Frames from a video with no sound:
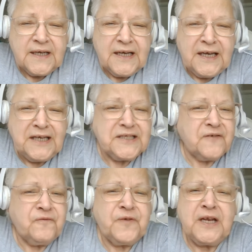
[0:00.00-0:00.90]
He
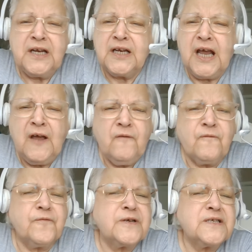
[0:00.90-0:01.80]
defeated
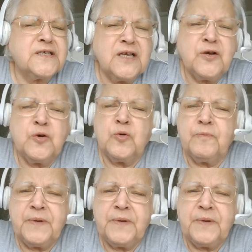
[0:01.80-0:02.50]
every single